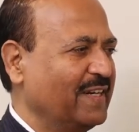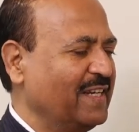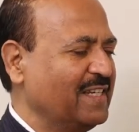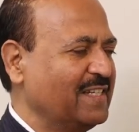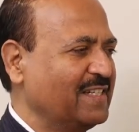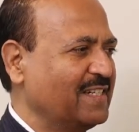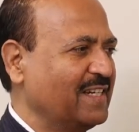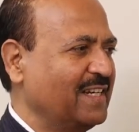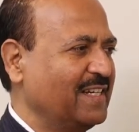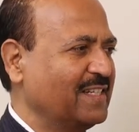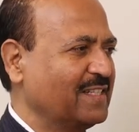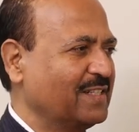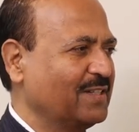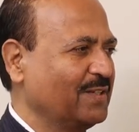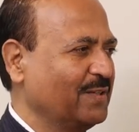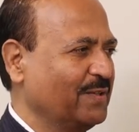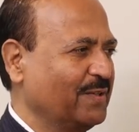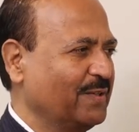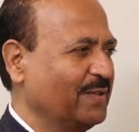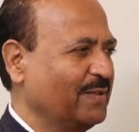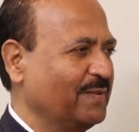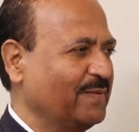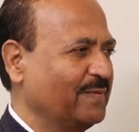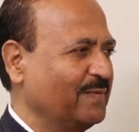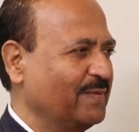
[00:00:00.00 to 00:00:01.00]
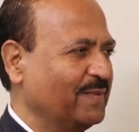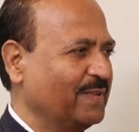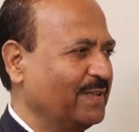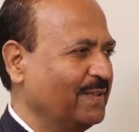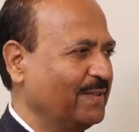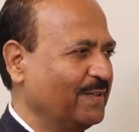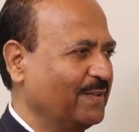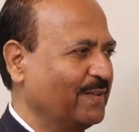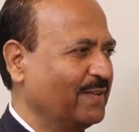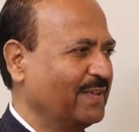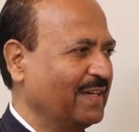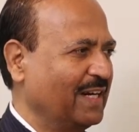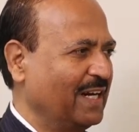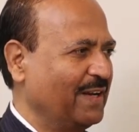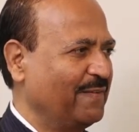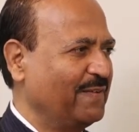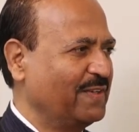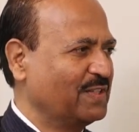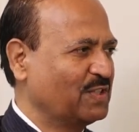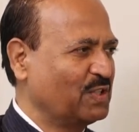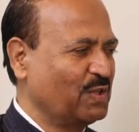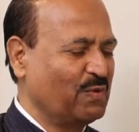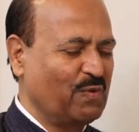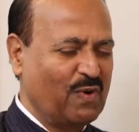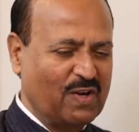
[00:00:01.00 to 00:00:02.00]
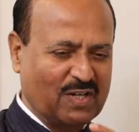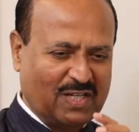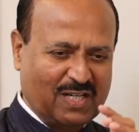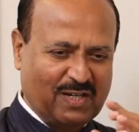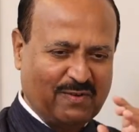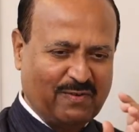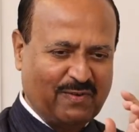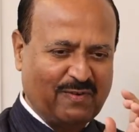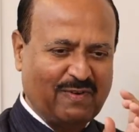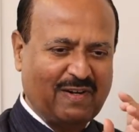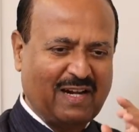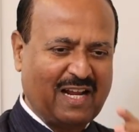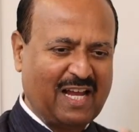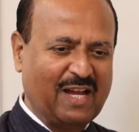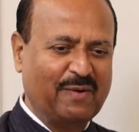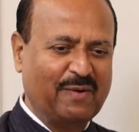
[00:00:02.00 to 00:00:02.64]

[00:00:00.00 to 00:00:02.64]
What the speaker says: rest has no relevance. So whatever will